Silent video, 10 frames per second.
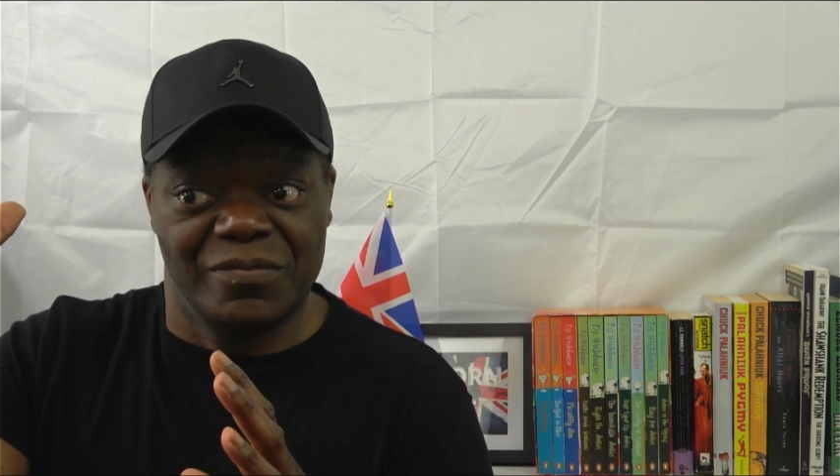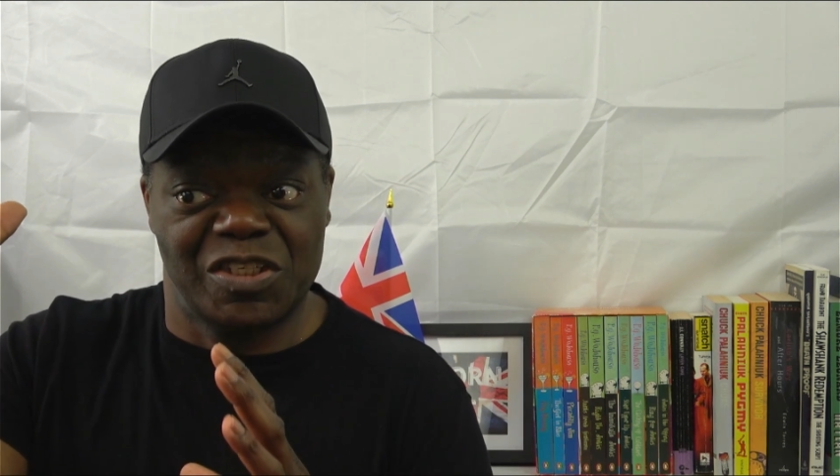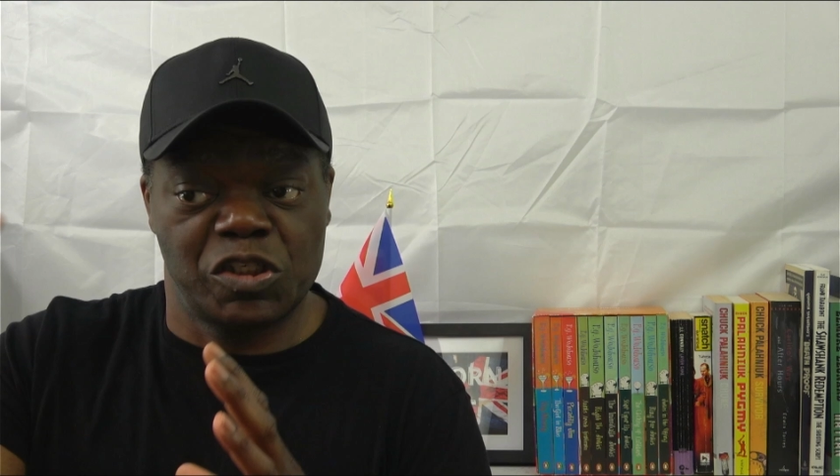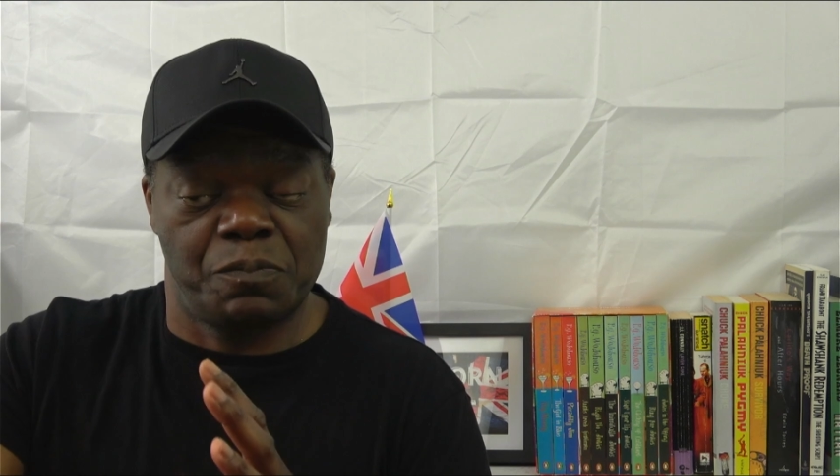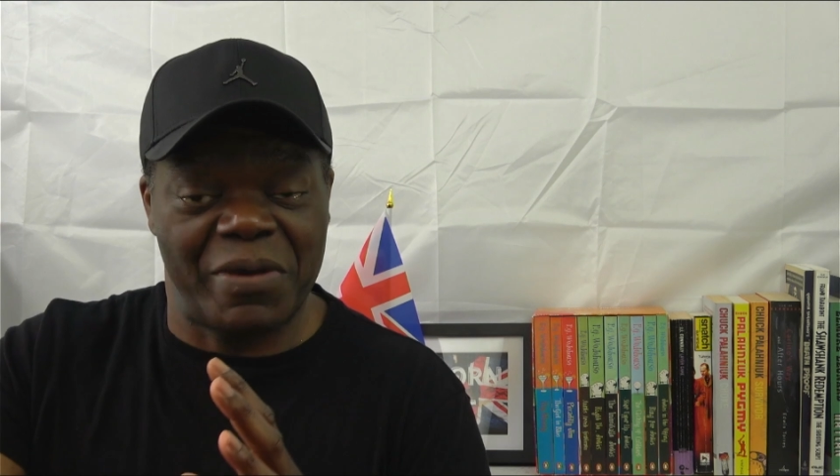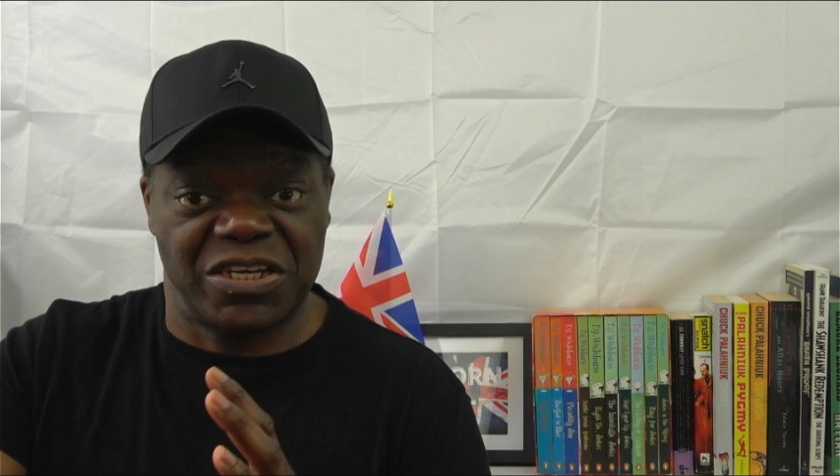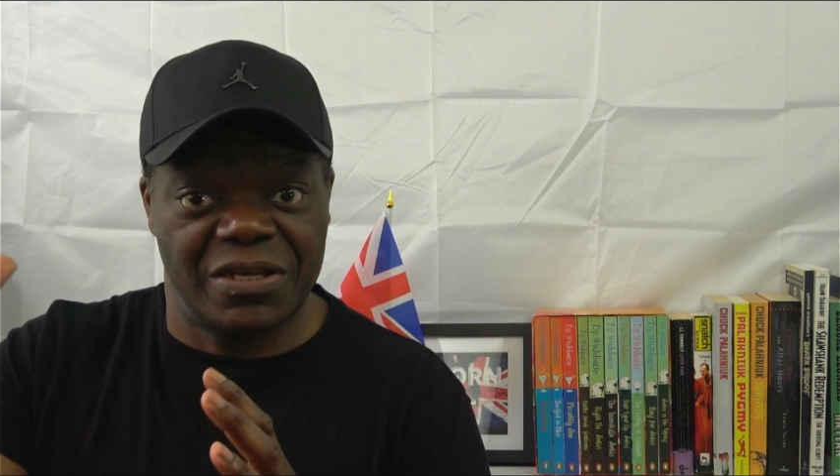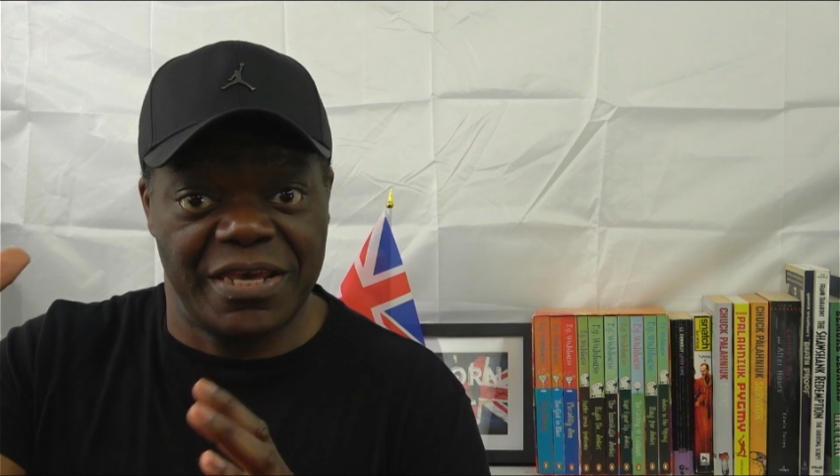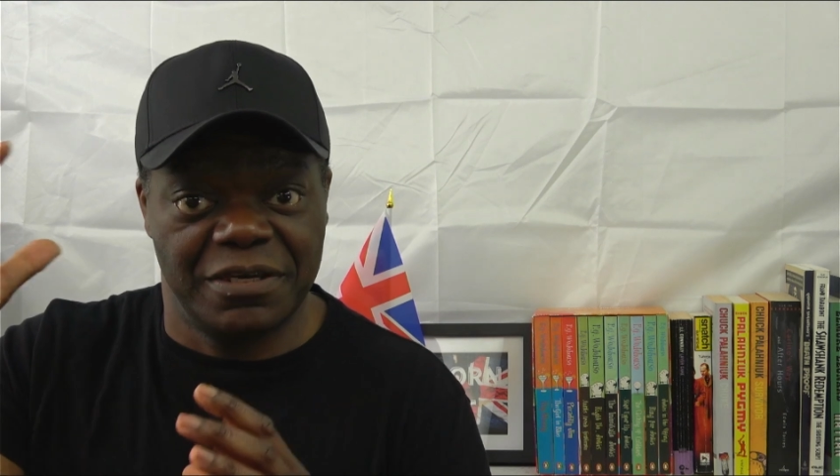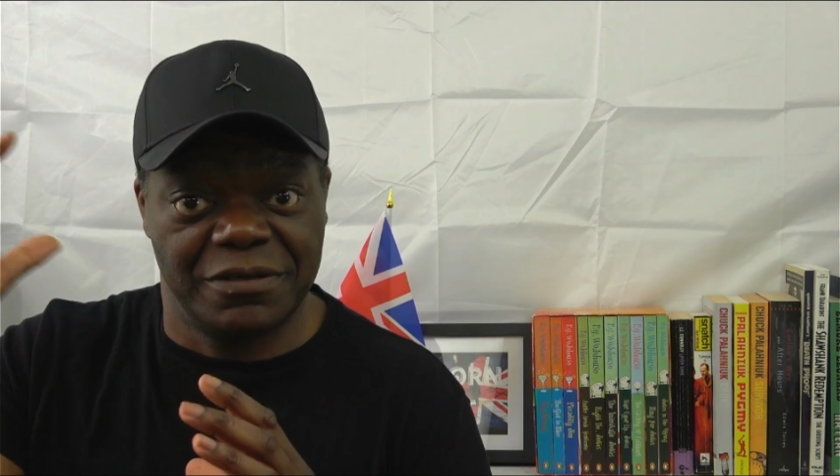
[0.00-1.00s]

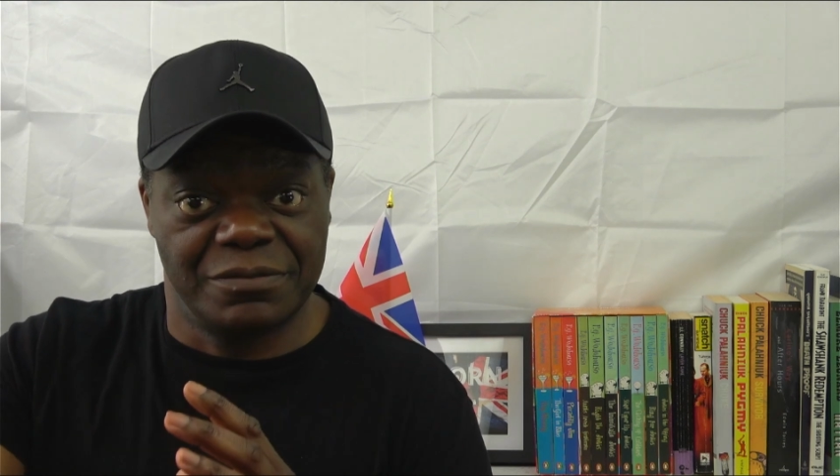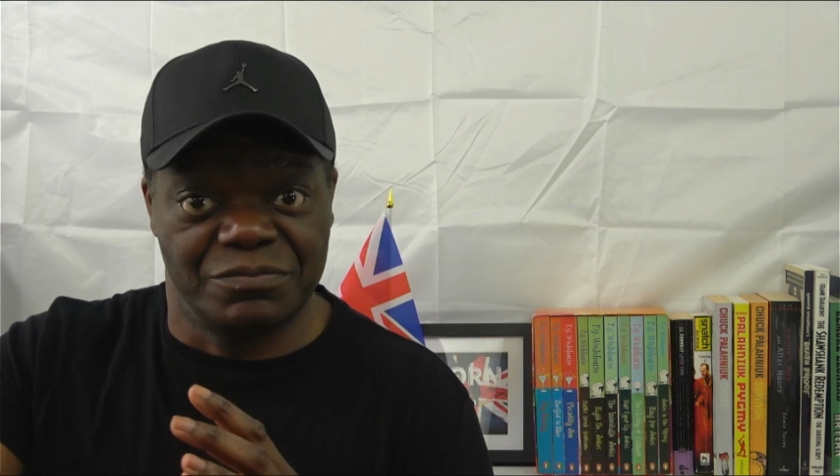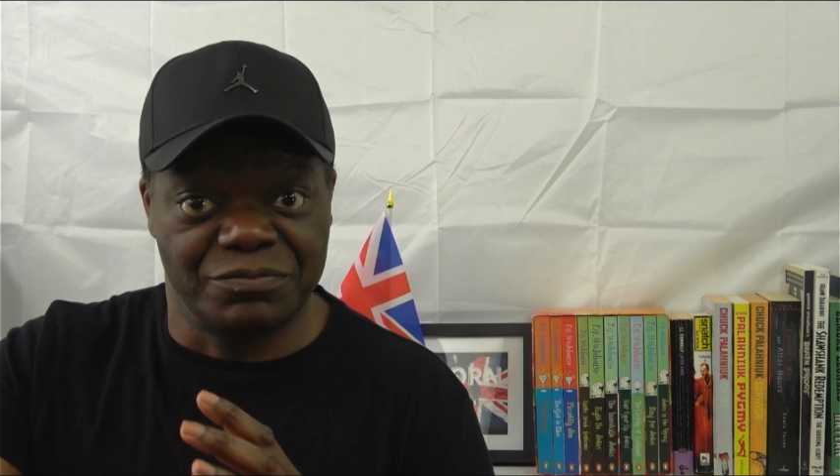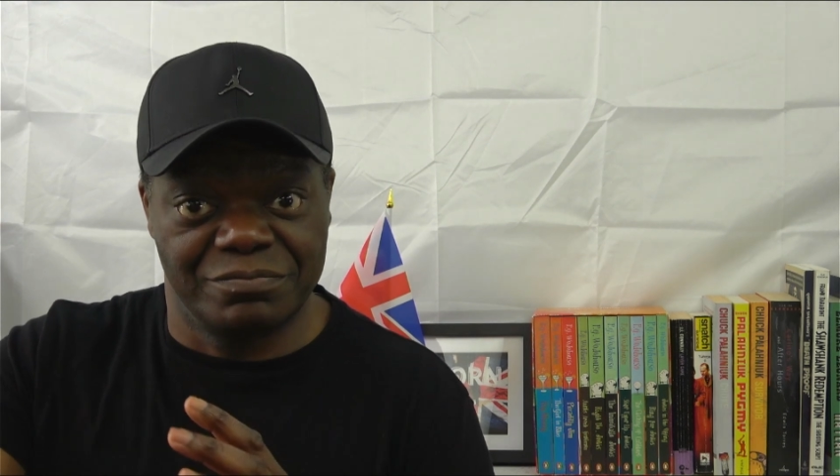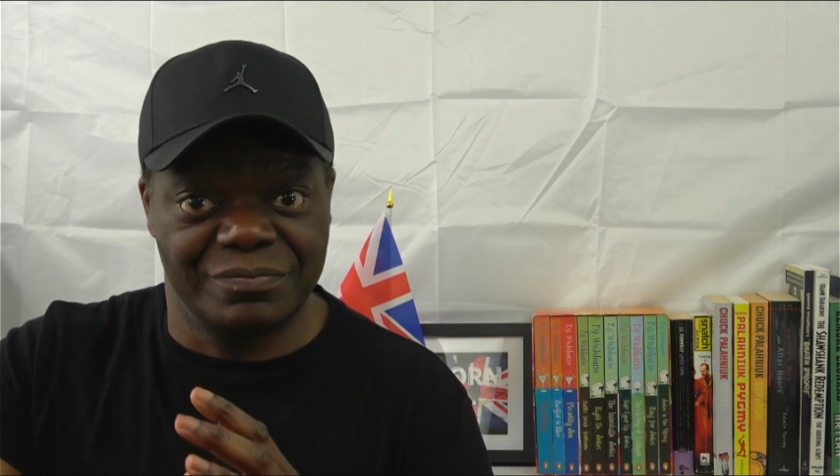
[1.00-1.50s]
speculate and